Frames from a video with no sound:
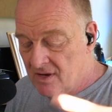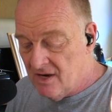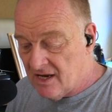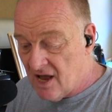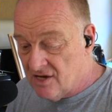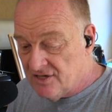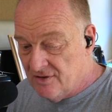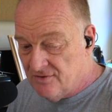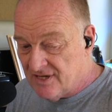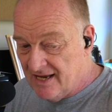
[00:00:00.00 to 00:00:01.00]

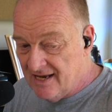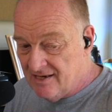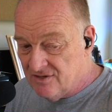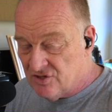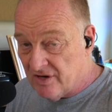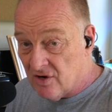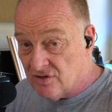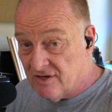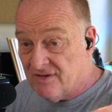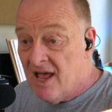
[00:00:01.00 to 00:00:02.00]
legatos in string
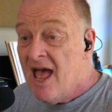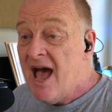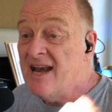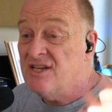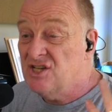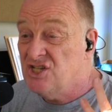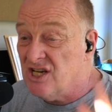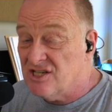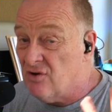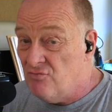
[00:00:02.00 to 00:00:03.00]
octaves, and it's
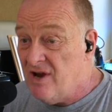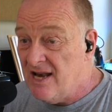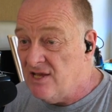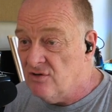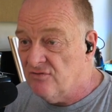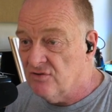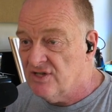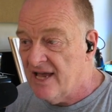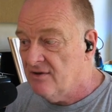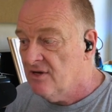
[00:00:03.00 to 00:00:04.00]
just a really useful
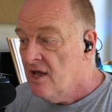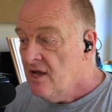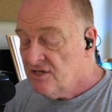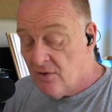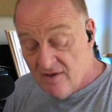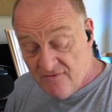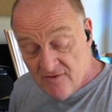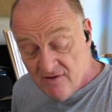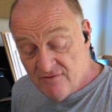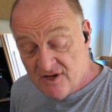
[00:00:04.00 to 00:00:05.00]
sound. So if,
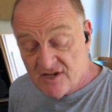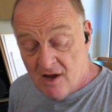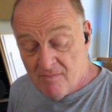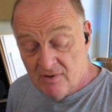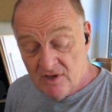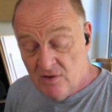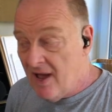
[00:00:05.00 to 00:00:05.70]
for example, you